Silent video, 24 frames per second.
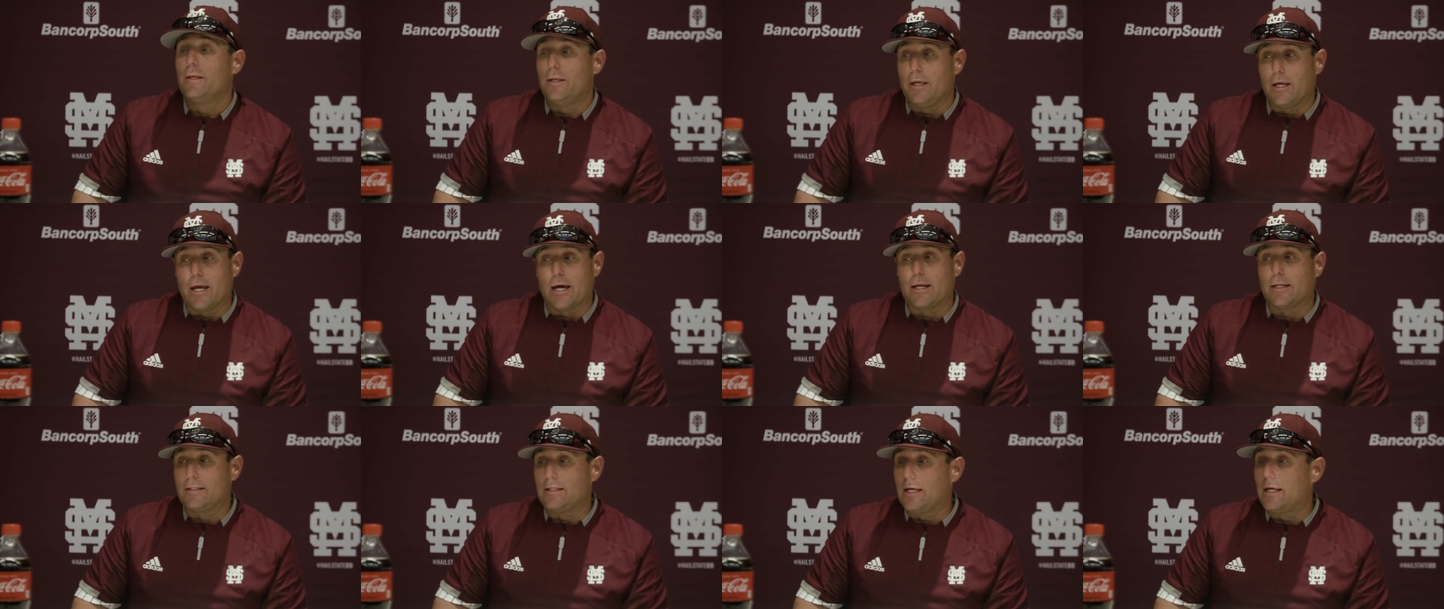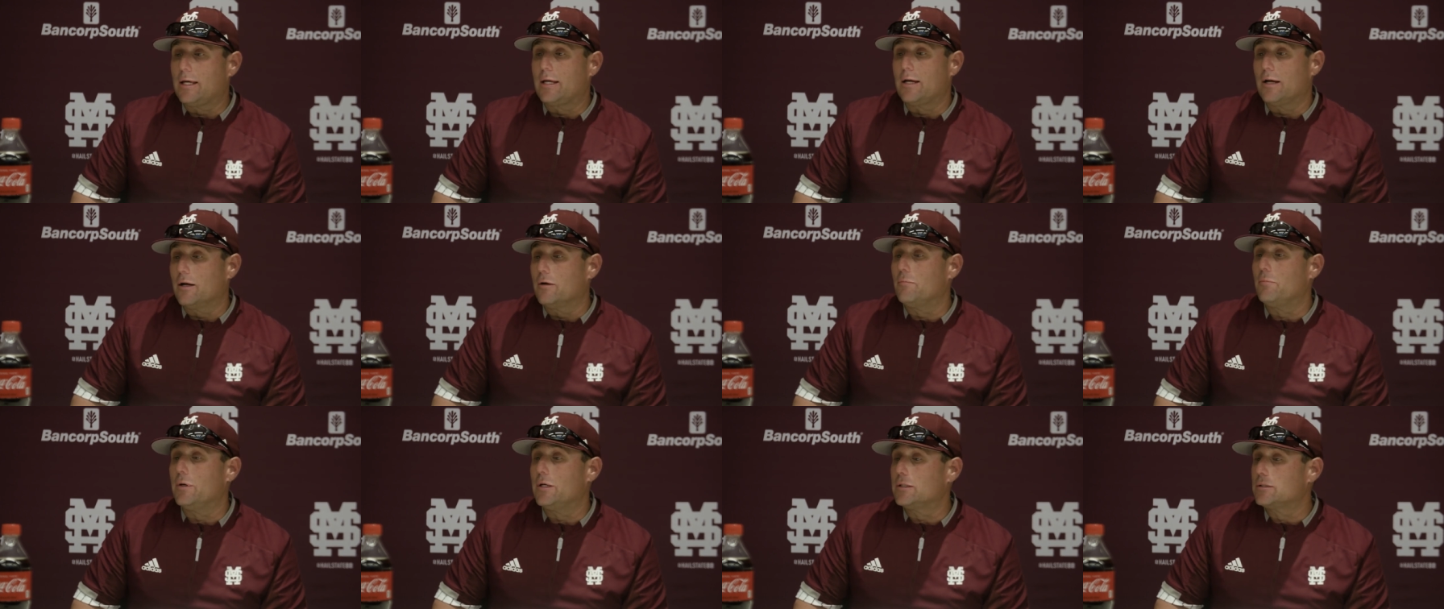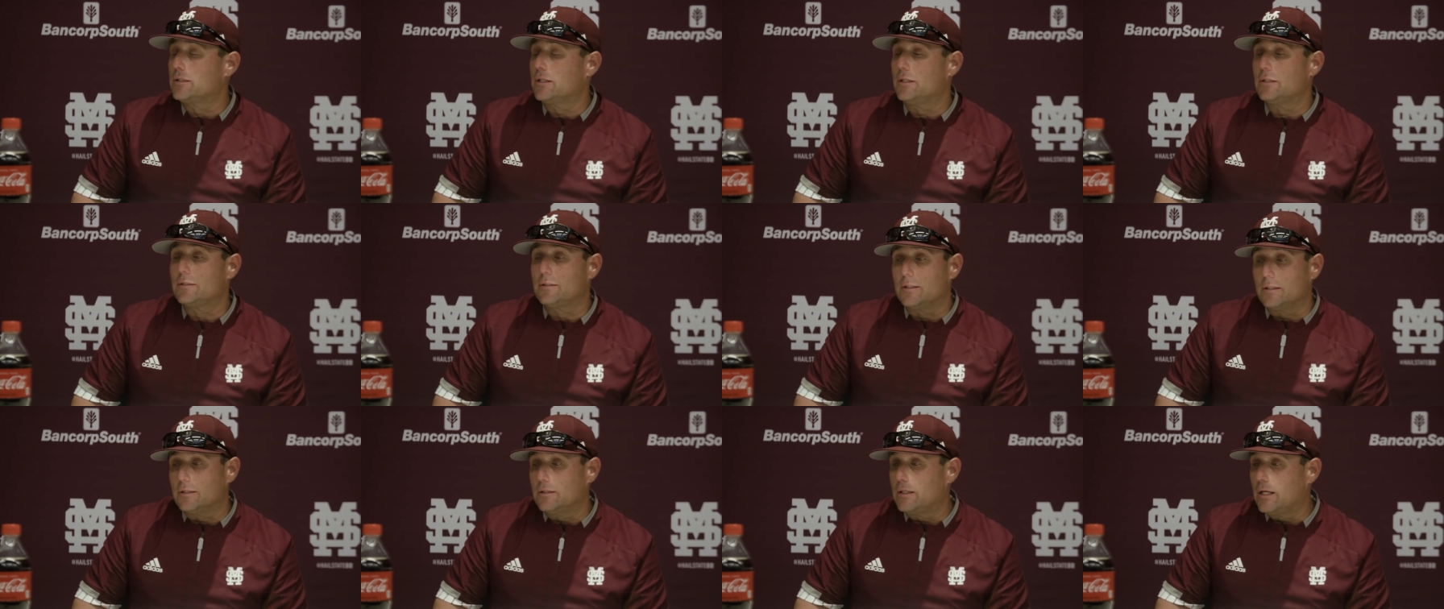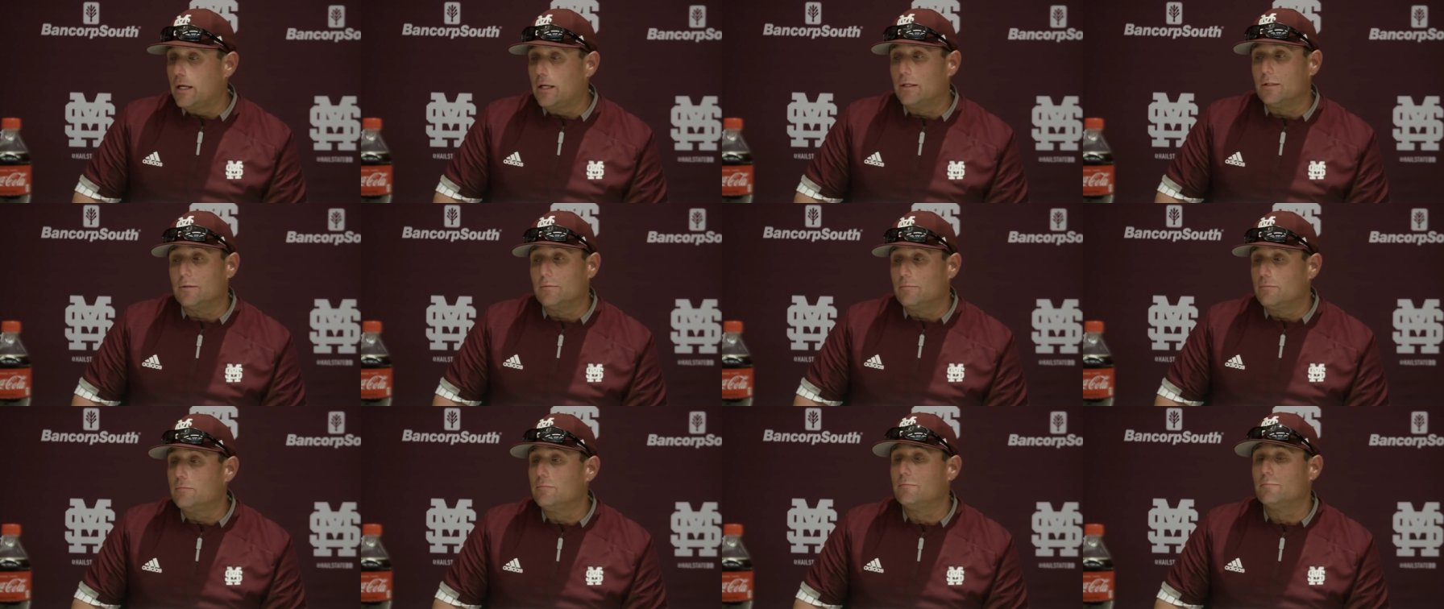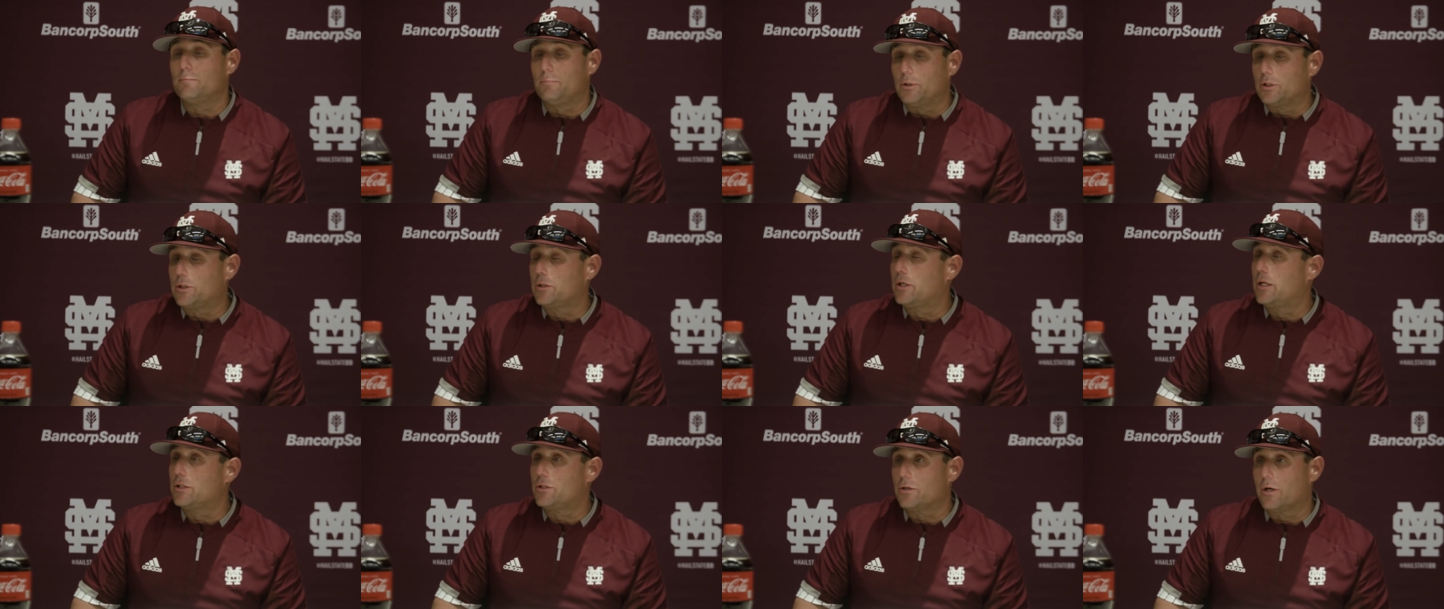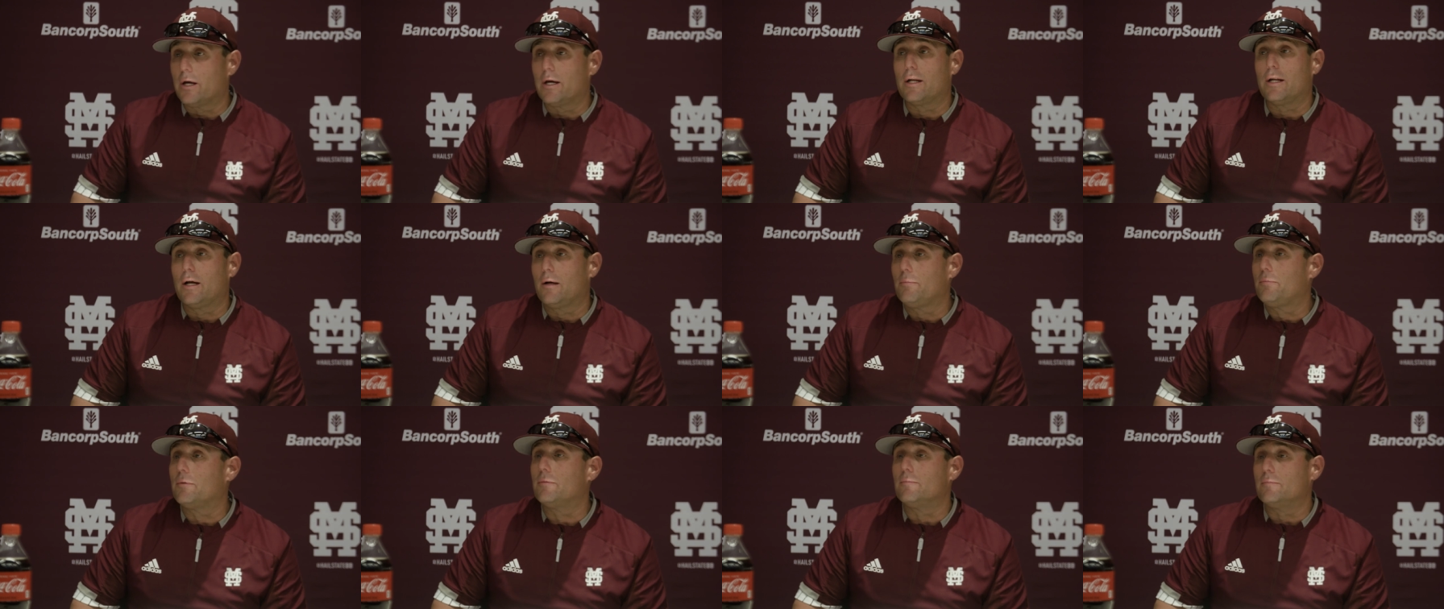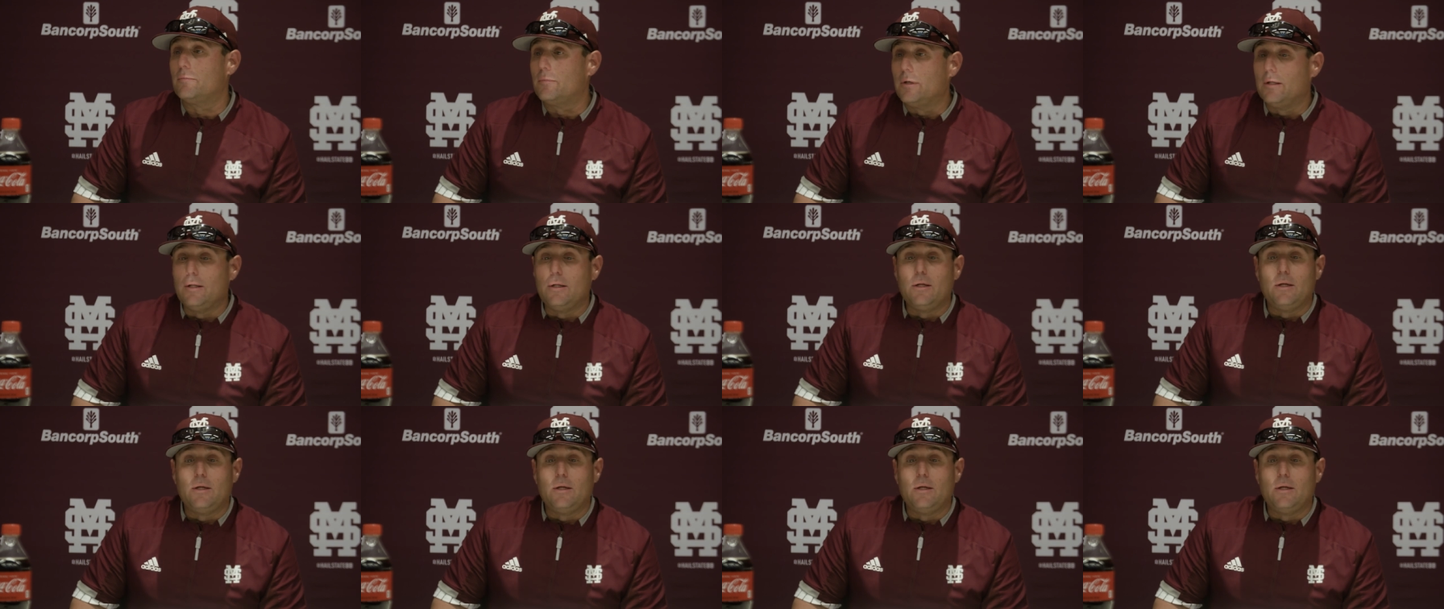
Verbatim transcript: You got to take care of business and, and put get your head up and